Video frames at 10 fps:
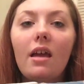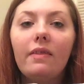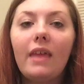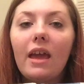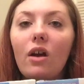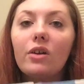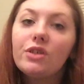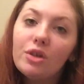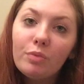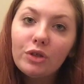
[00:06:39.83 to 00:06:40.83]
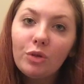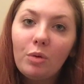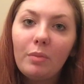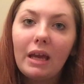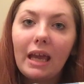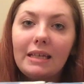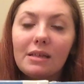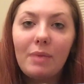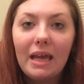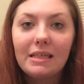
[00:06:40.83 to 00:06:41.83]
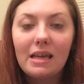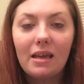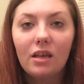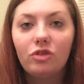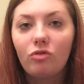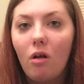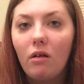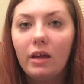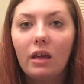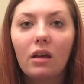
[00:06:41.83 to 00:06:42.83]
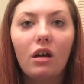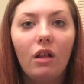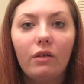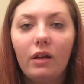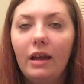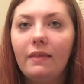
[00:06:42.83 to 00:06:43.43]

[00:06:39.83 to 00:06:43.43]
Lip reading: They are super, super big into painting, drawing, coloring.